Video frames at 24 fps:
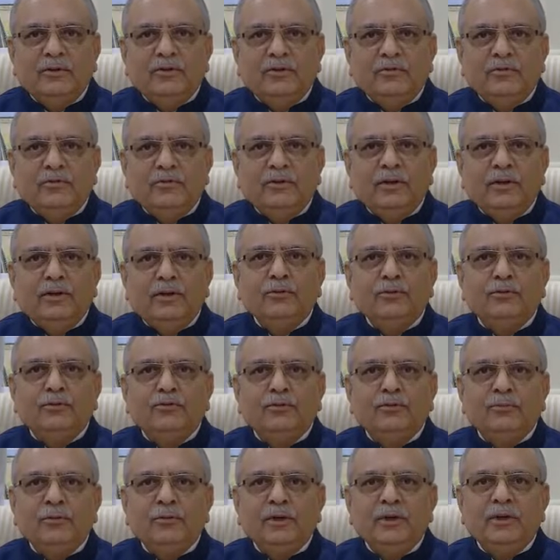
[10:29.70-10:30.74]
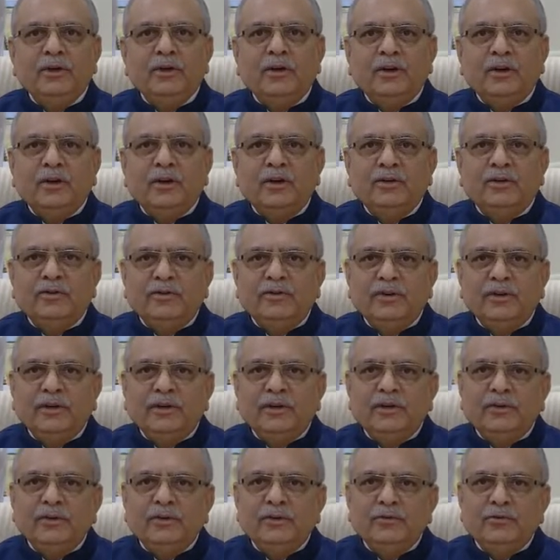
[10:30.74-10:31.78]
we used to be a
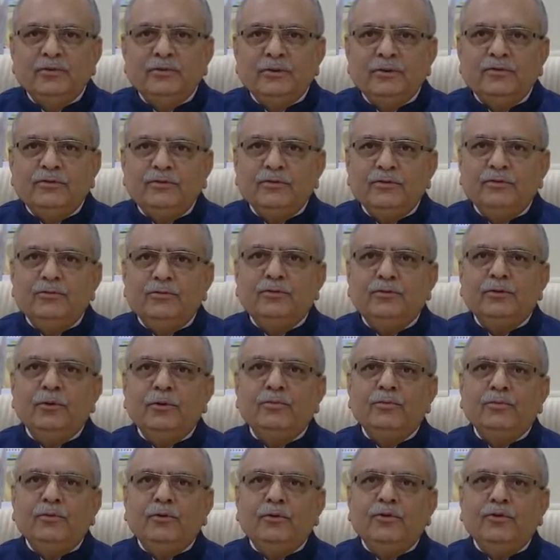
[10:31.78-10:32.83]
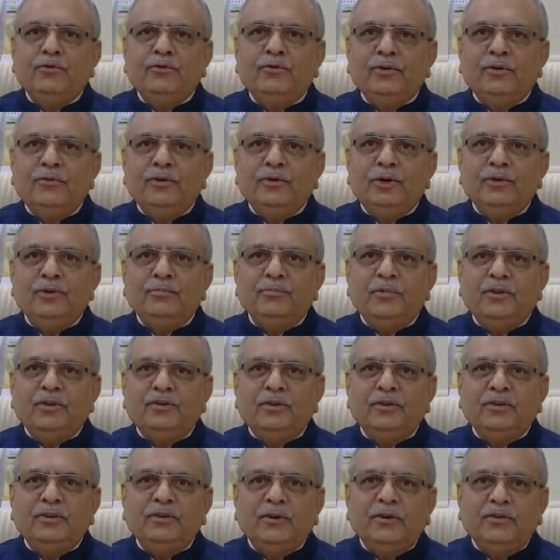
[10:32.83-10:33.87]
country which used to import
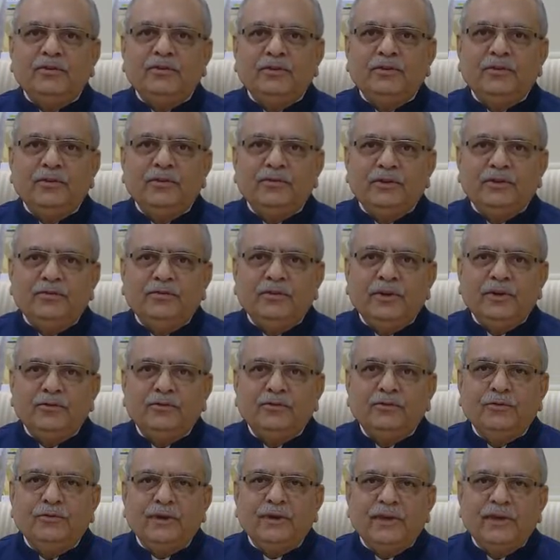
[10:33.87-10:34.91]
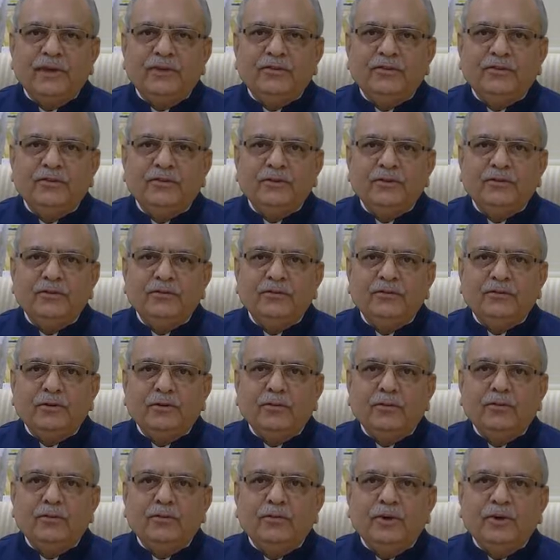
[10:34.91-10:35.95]
70% of our defense wares
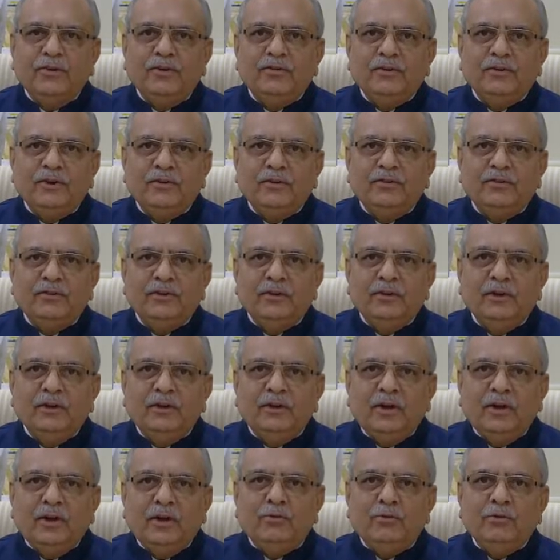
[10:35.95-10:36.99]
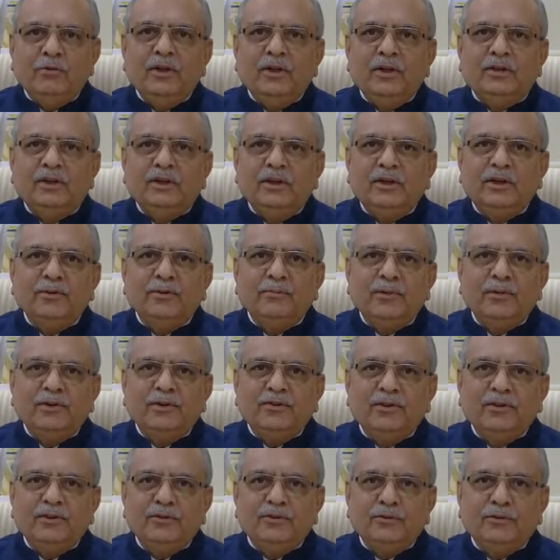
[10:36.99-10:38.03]
from overseas, and only
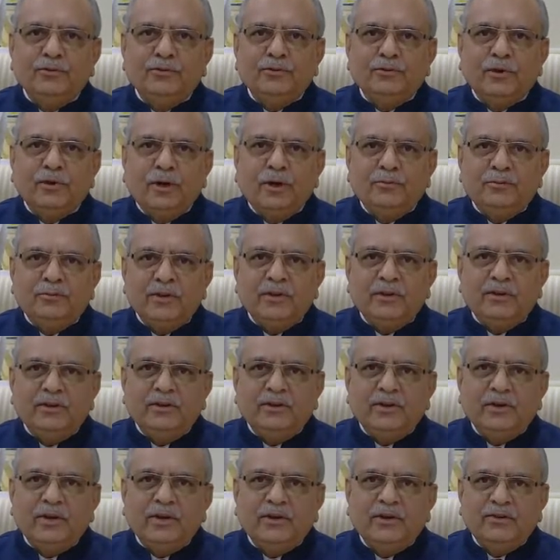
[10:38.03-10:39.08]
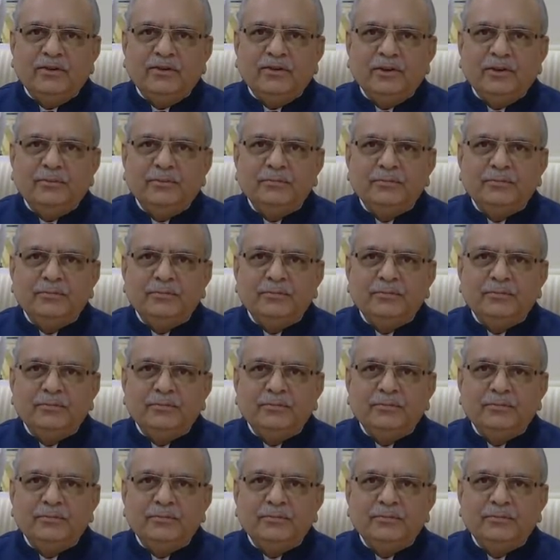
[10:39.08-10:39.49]
30% used to happen in the country.